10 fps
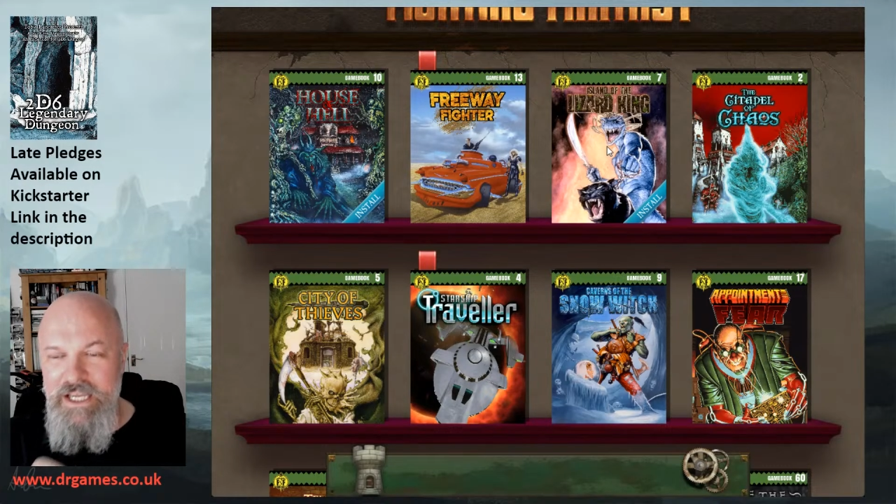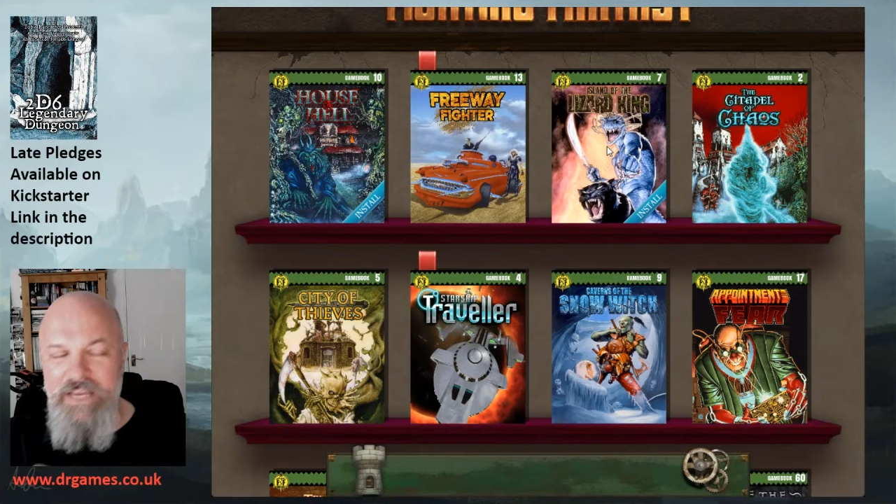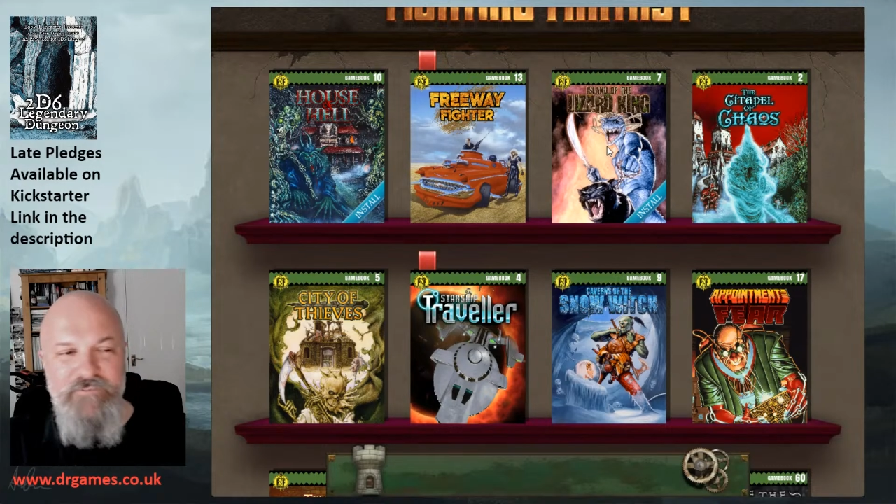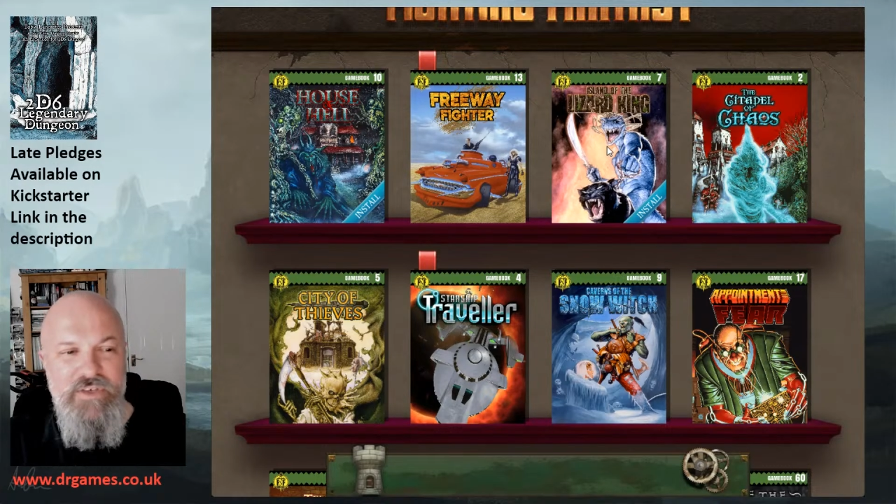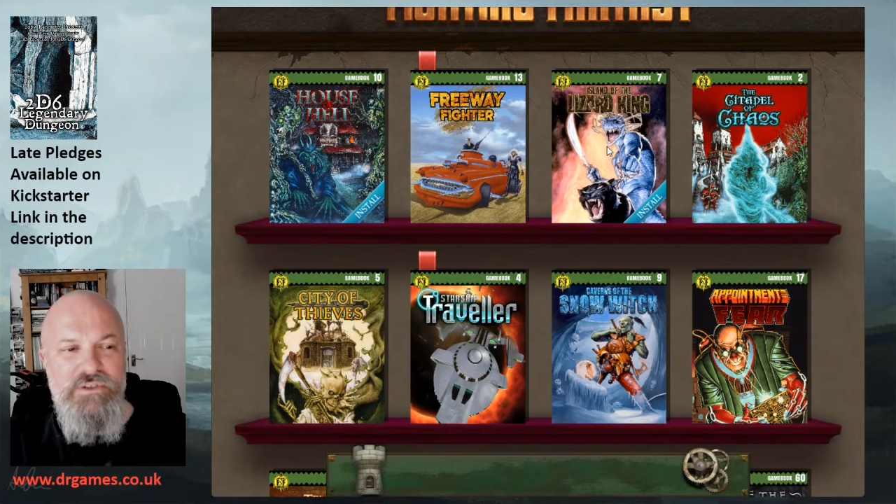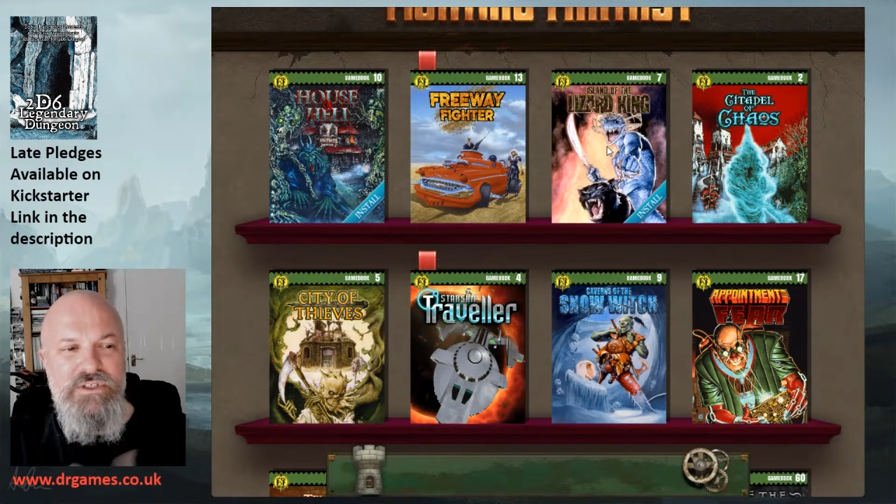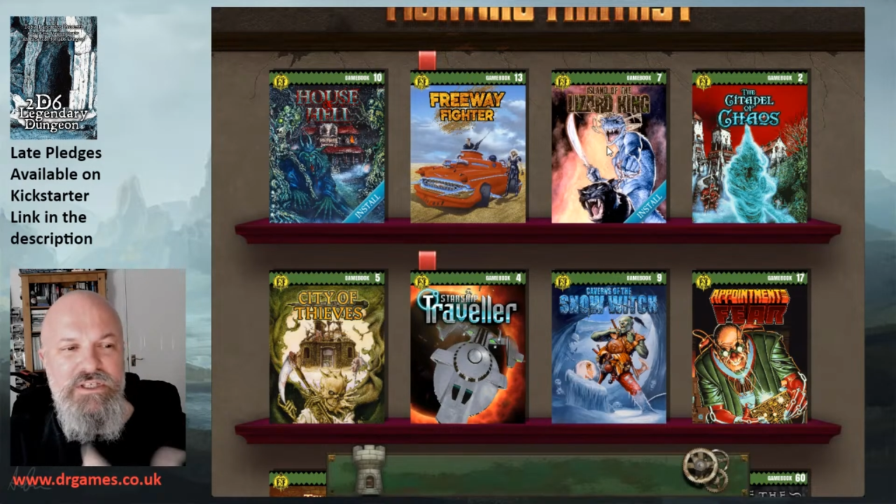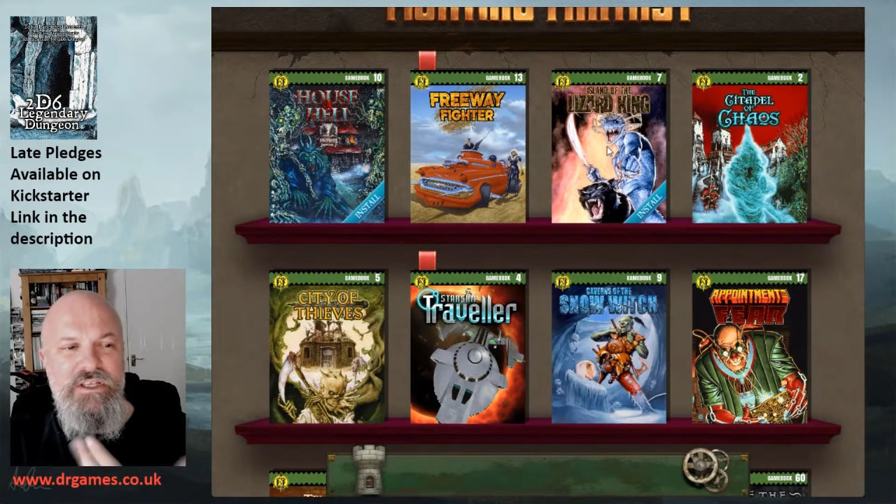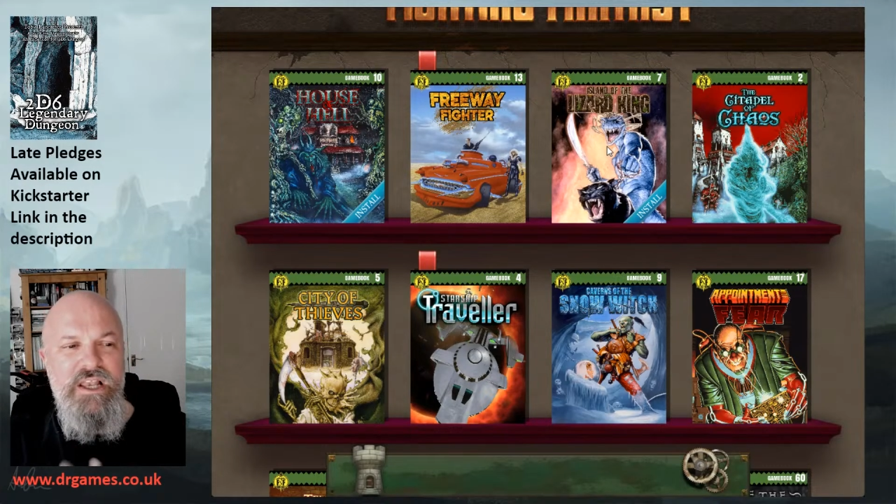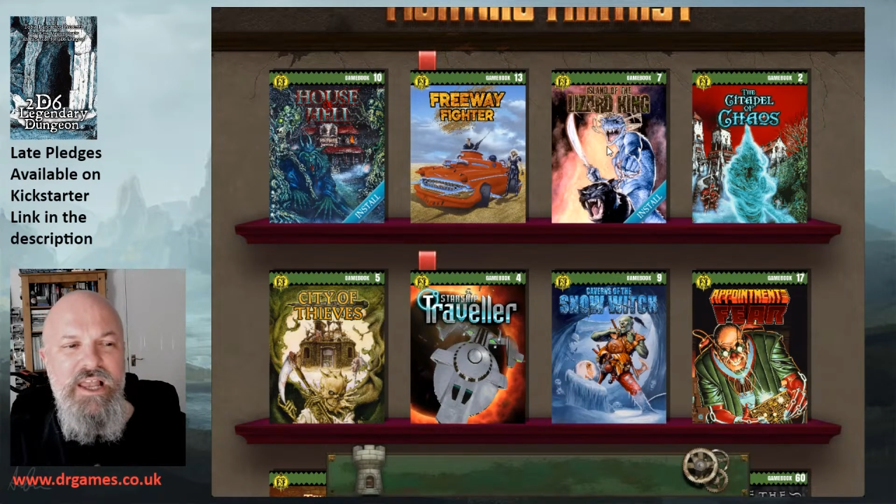It feels
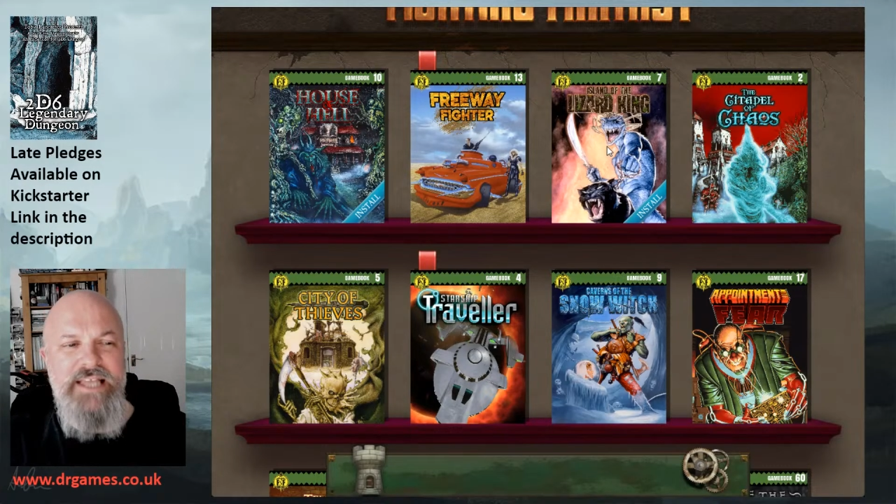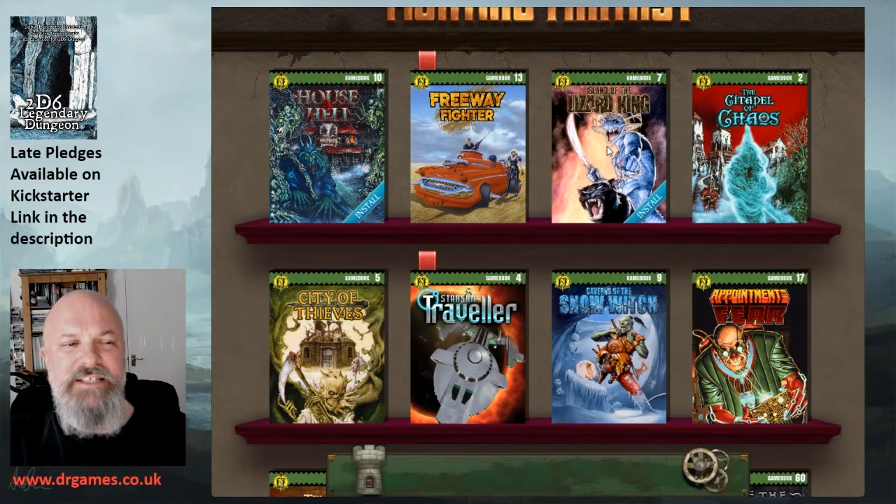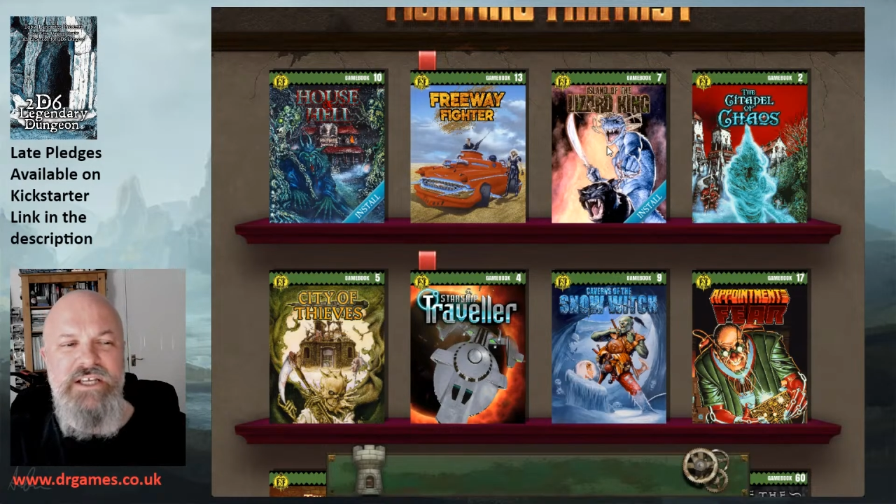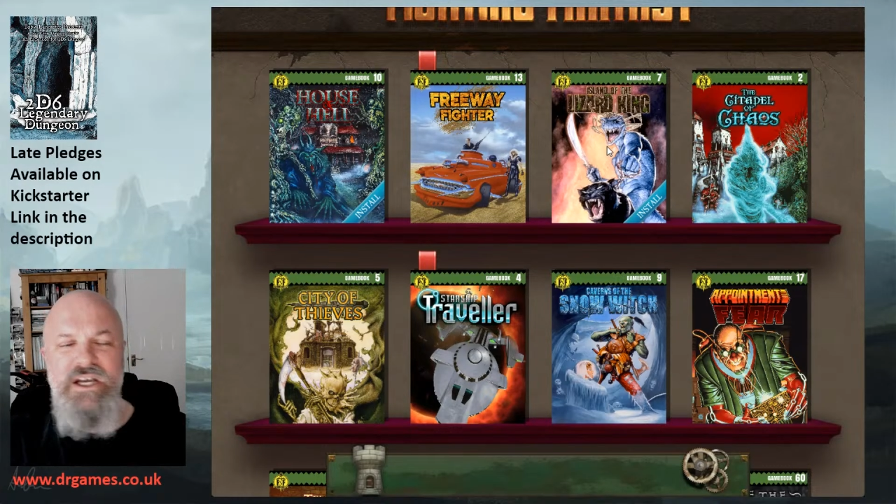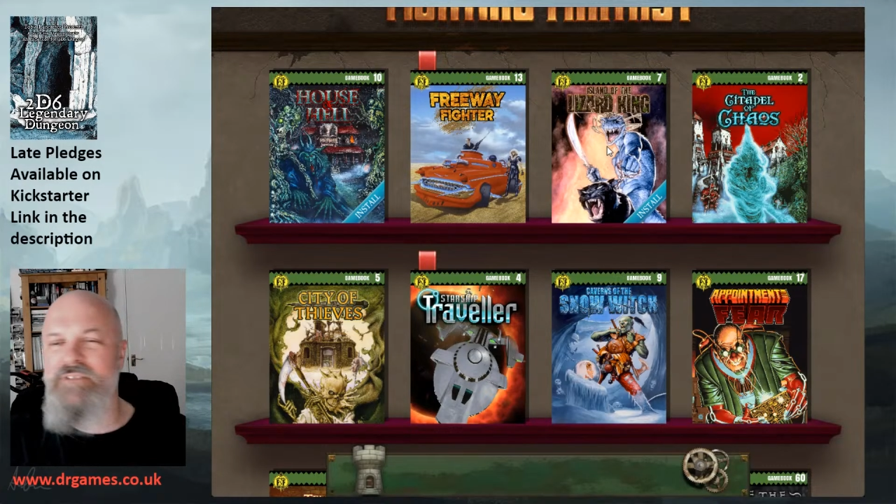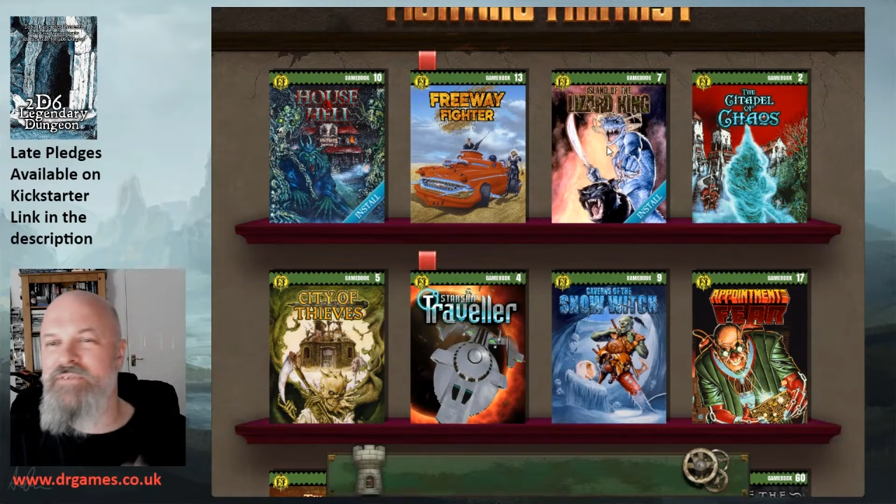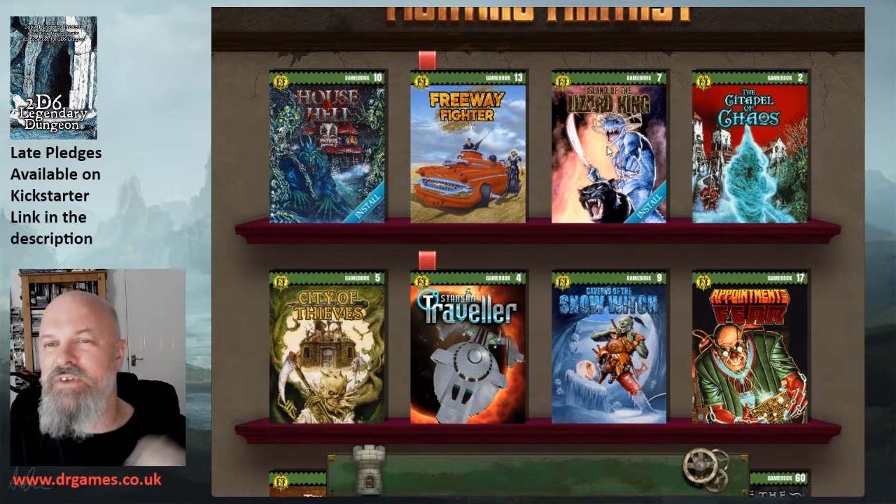like it's a kind of...